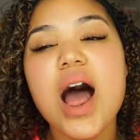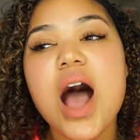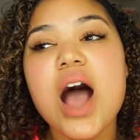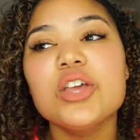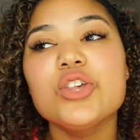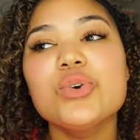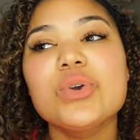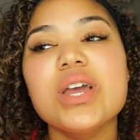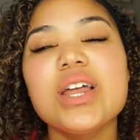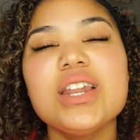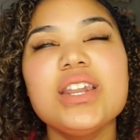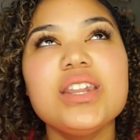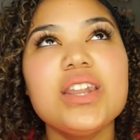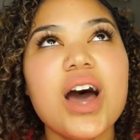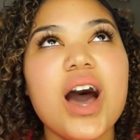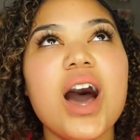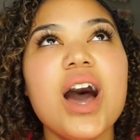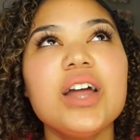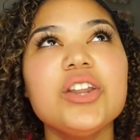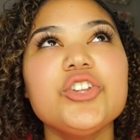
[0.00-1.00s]
You
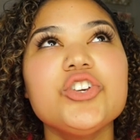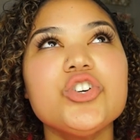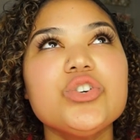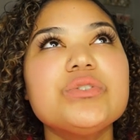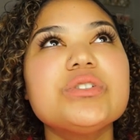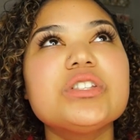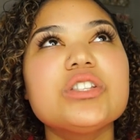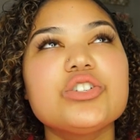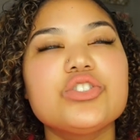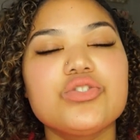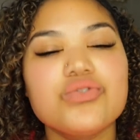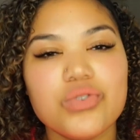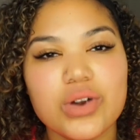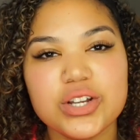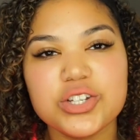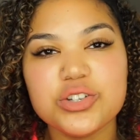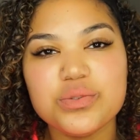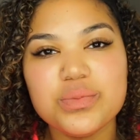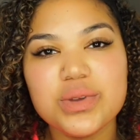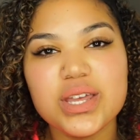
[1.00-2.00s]
cannot use this
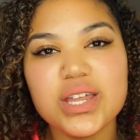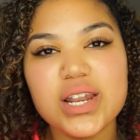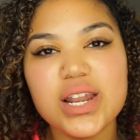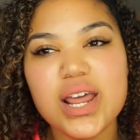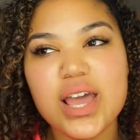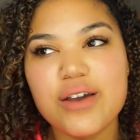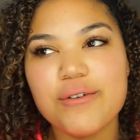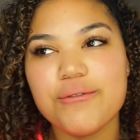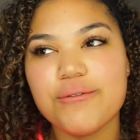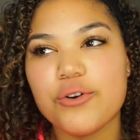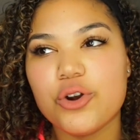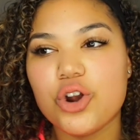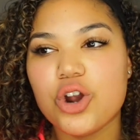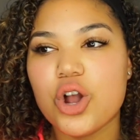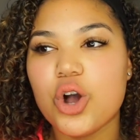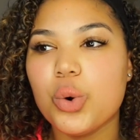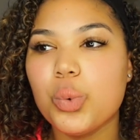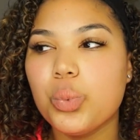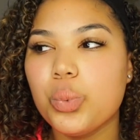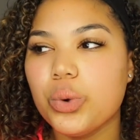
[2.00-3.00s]
regimen for
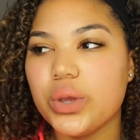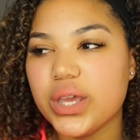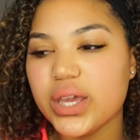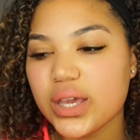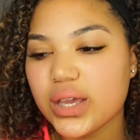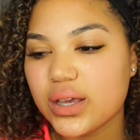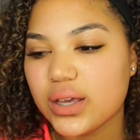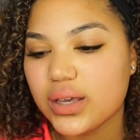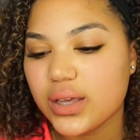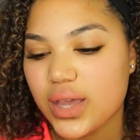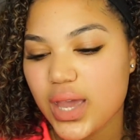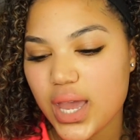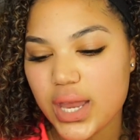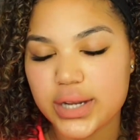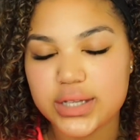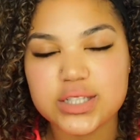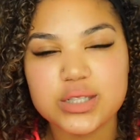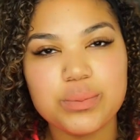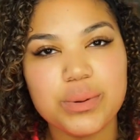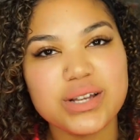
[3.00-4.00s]
a week and
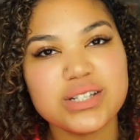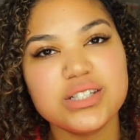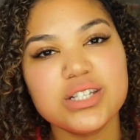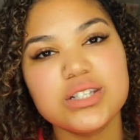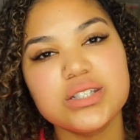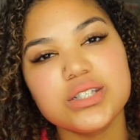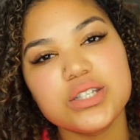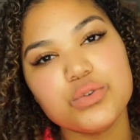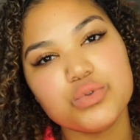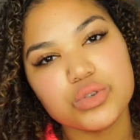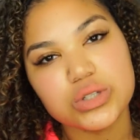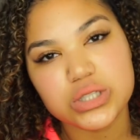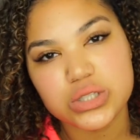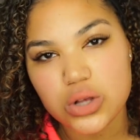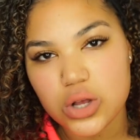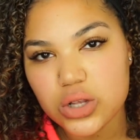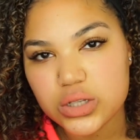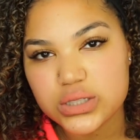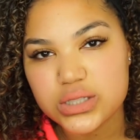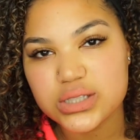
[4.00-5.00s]
expect to see
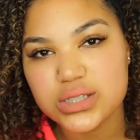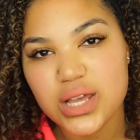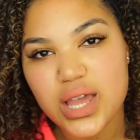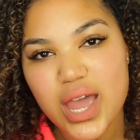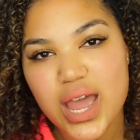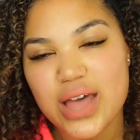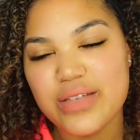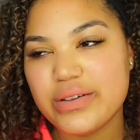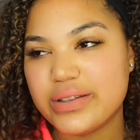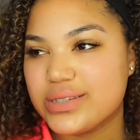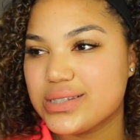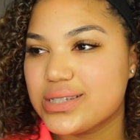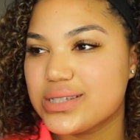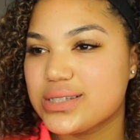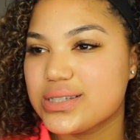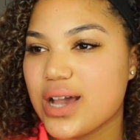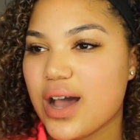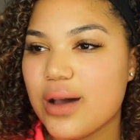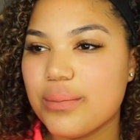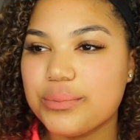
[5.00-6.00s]
results and then
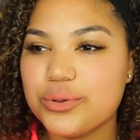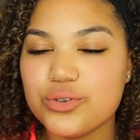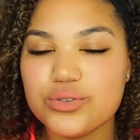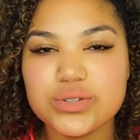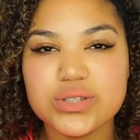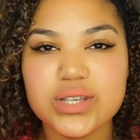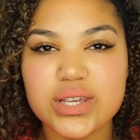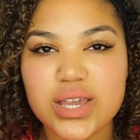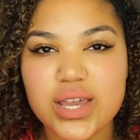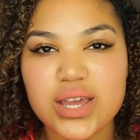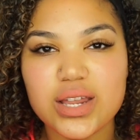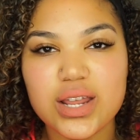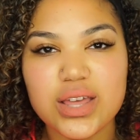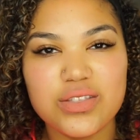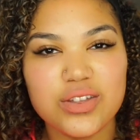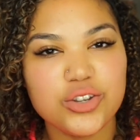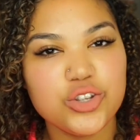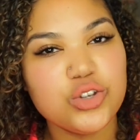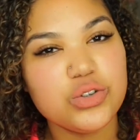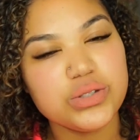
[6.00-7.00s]
stop using it
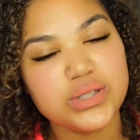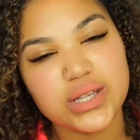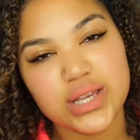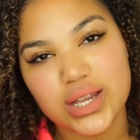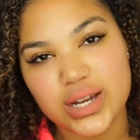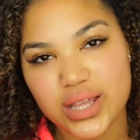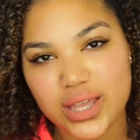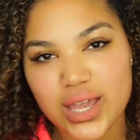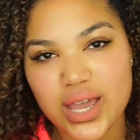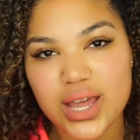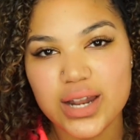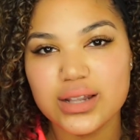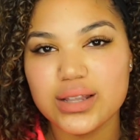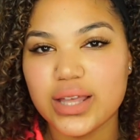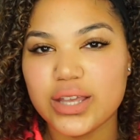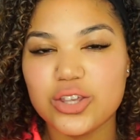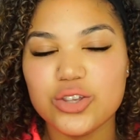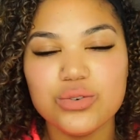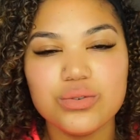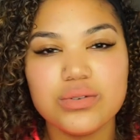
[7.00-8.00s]
and then using it again.
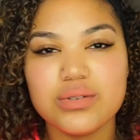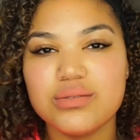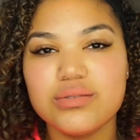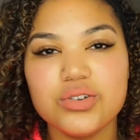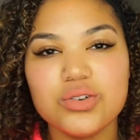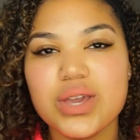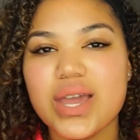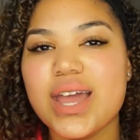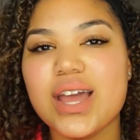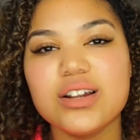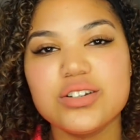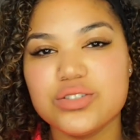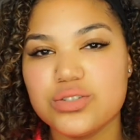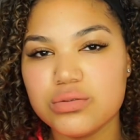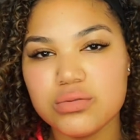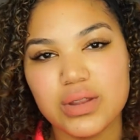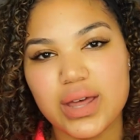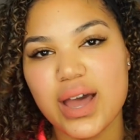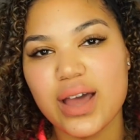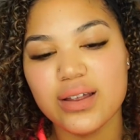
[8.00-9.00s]
Like you can't
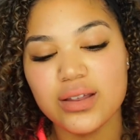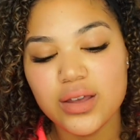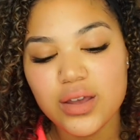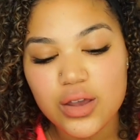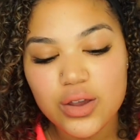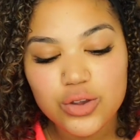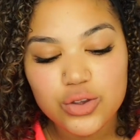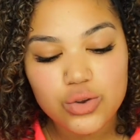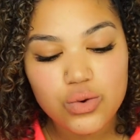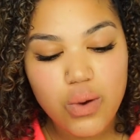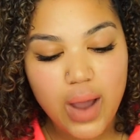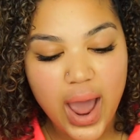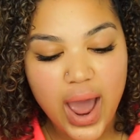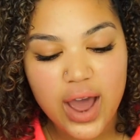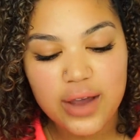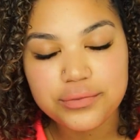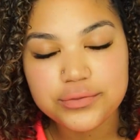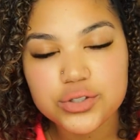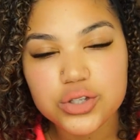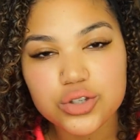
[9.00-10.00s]
do that. You
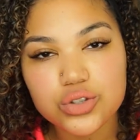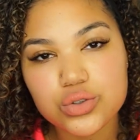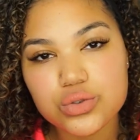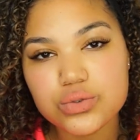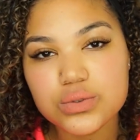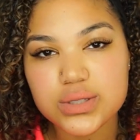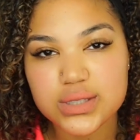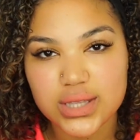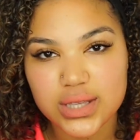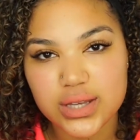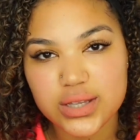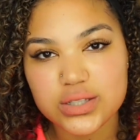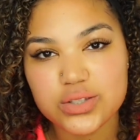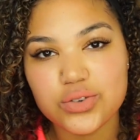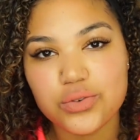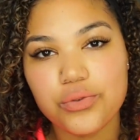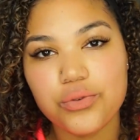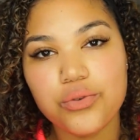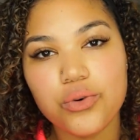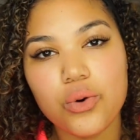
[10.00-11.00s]
have to use
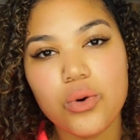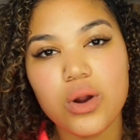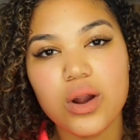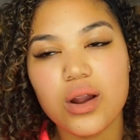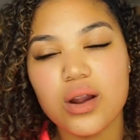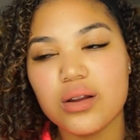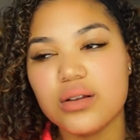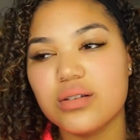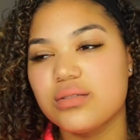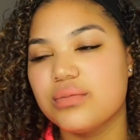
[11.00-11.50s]
this for